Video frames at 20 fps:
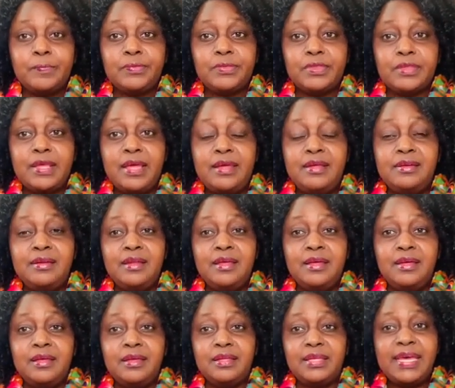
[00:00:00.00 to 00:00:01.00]

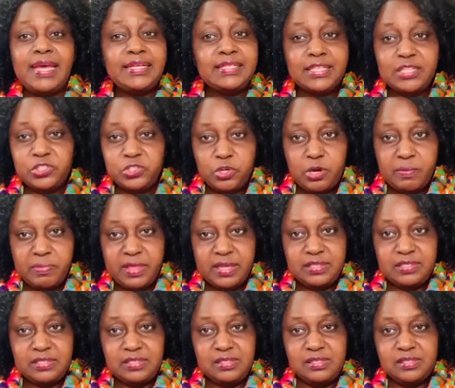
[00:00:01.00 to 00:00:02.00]
and get a job
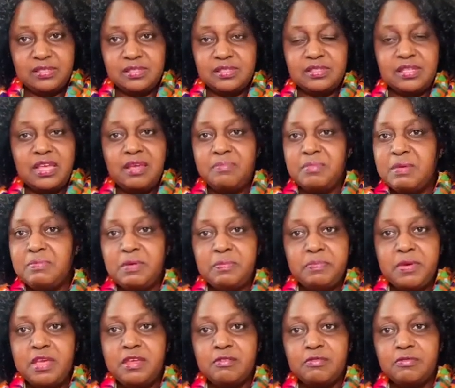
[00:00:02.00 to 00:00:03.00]
that is, say, maybe
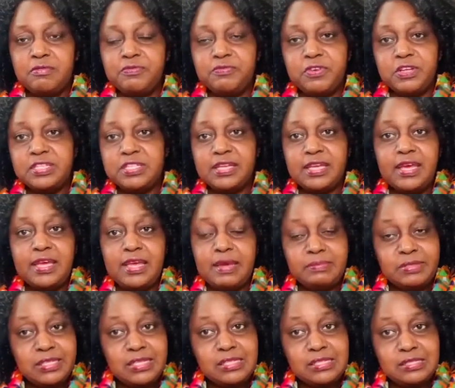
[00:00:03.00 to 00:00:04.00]
paying 40K. I'm
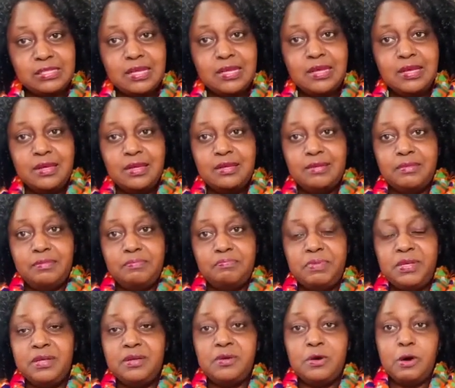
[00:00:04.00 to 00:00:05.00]
just
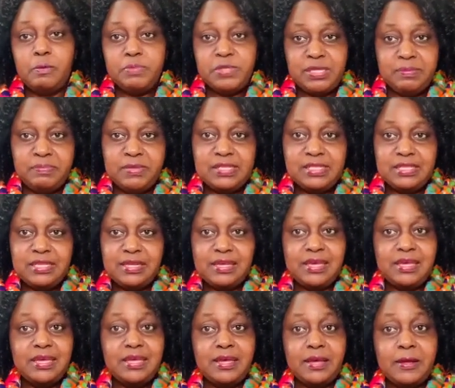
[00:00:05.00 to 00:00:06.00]
being optimistic
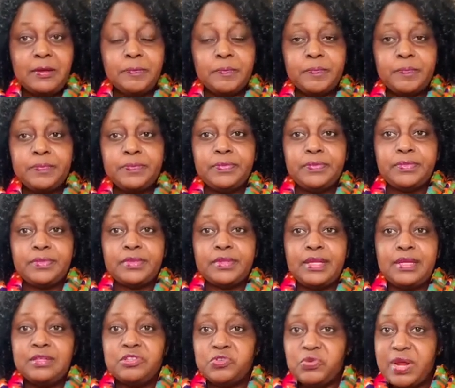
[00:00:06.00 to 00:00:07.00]
here
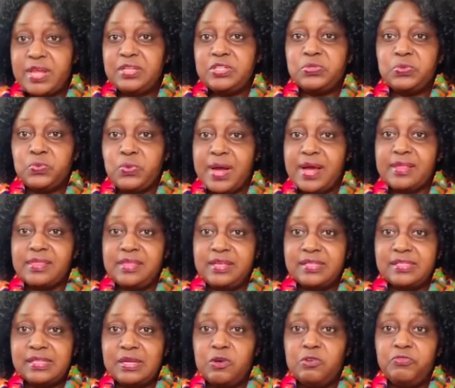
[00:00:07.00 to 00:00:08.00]
and trying to work
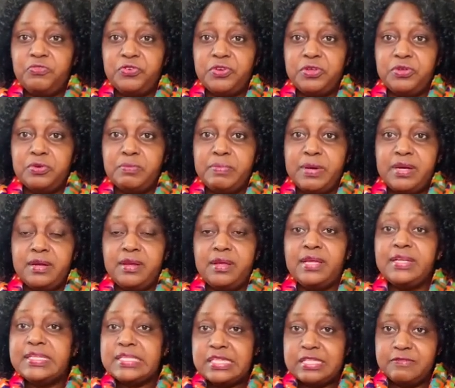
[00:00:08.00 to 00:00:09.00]
things out for you, but
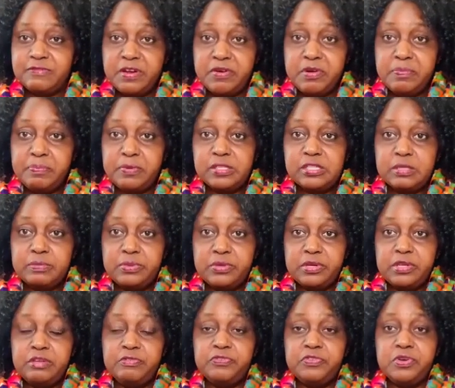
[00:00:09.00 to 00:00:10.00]
it is very possible.
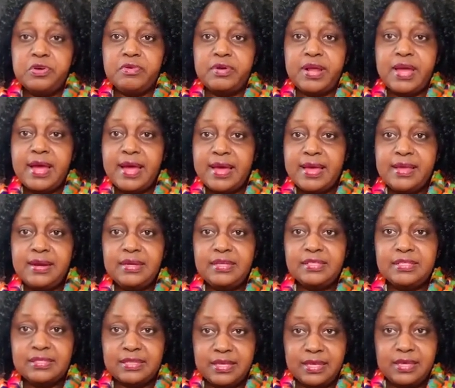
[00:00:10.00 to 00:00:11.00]
If you're a highly
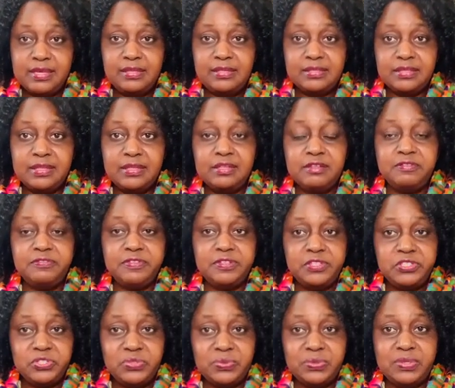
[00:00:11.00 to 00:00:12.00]
skilled
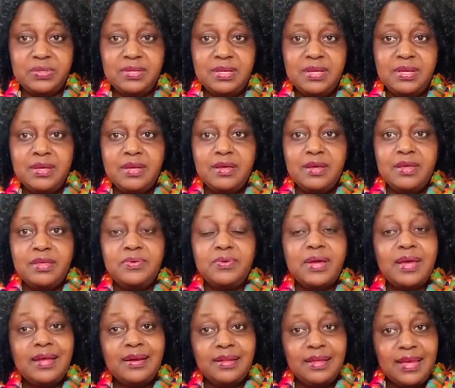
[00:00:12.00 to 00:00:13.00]
individual, you
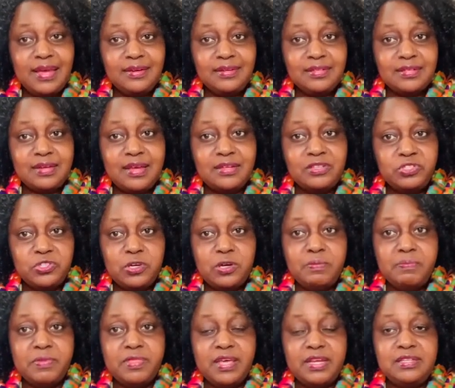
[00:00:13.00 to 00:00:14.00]
can get a
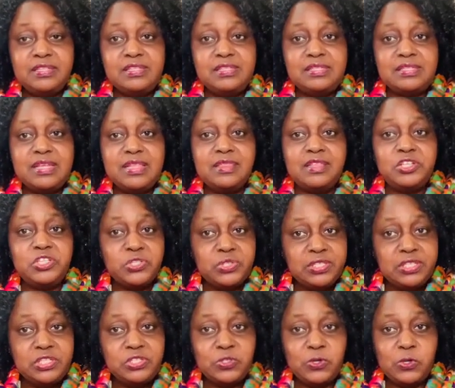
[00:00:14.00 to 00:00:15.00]
job that is in the
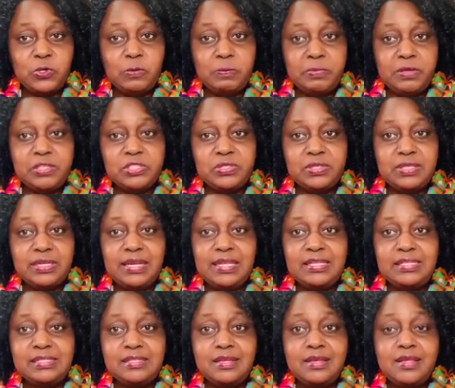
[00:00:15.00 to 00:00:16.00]
shortage occupation
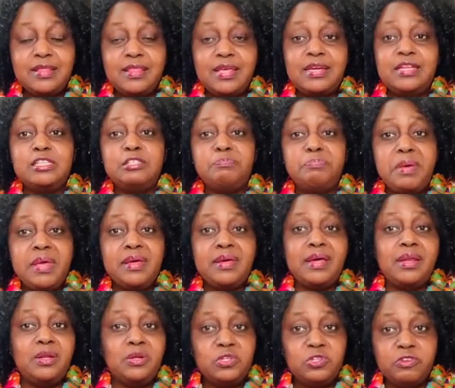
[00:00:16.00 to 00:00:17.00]
list that is paying
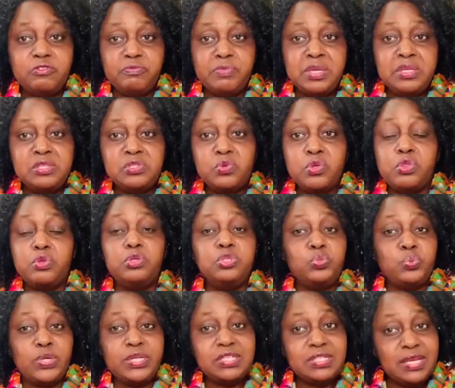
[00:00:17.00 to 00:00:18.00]
a lot of money. So those
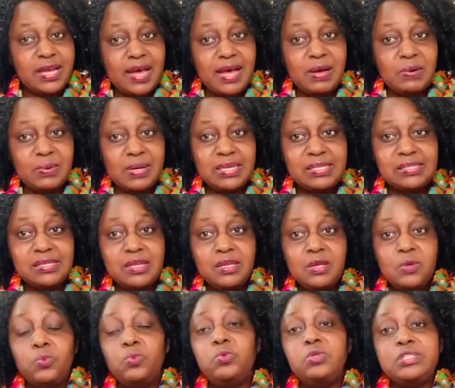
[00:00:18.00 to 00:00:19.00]
20 hours
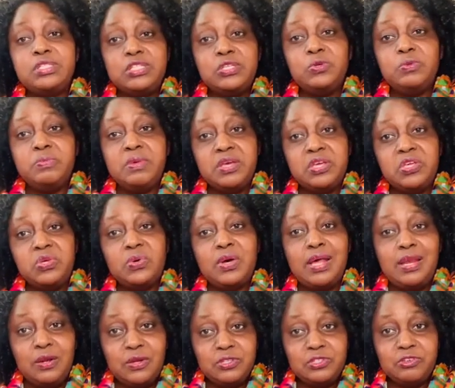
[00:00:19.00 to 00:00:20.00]
will still make you
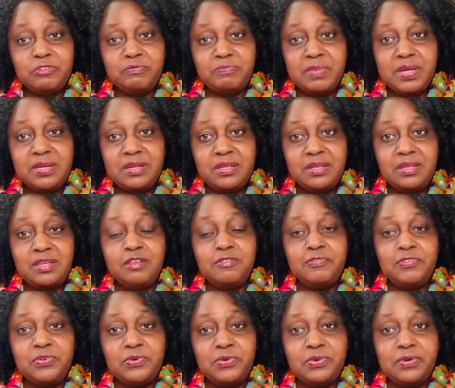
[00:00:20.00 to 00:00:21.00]
a lot of money
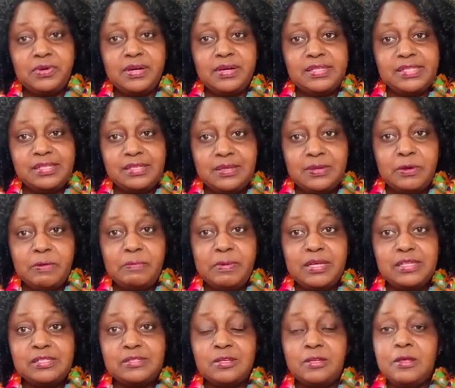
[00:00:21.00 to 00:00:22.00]
if you're a single
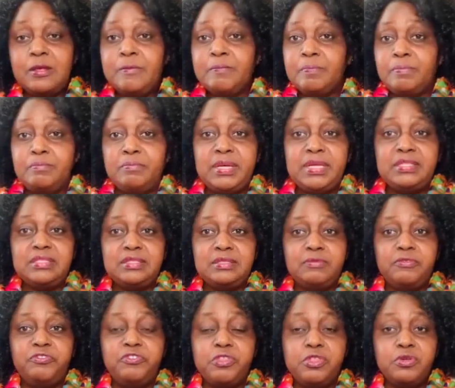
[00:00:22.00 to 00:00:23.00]
person. But
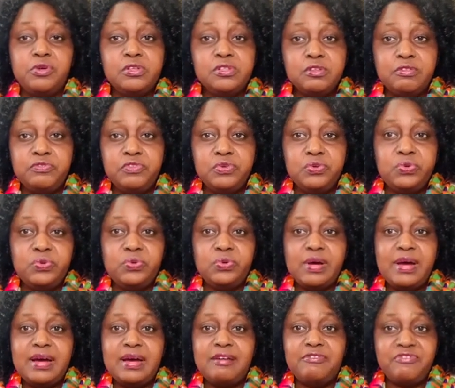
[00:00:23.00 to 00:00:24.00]
for those of you who
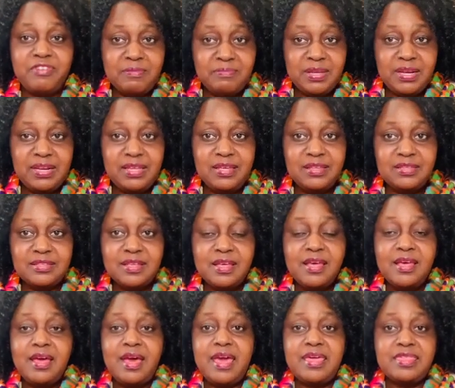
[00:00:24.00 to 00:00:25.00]
are families,
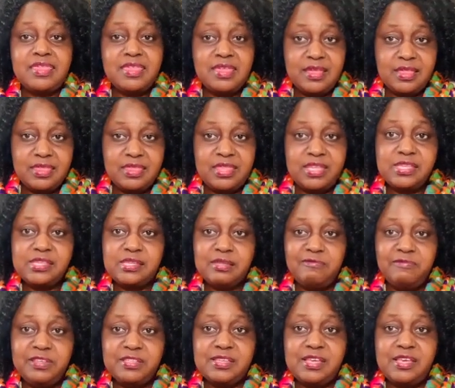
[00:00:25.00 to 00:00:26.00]
I think this
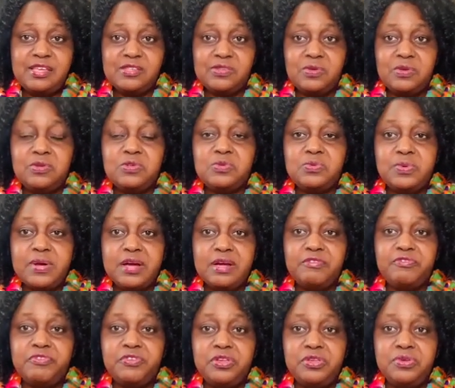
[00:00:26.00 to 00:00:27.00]
visa is going to work
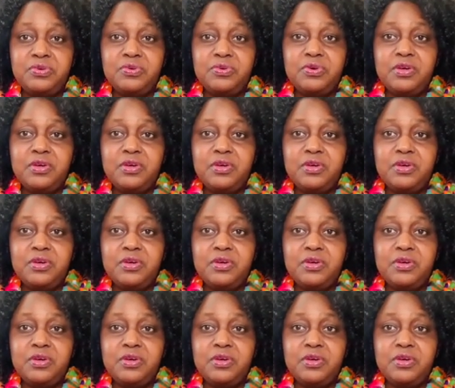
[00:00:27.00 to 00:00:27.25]
for you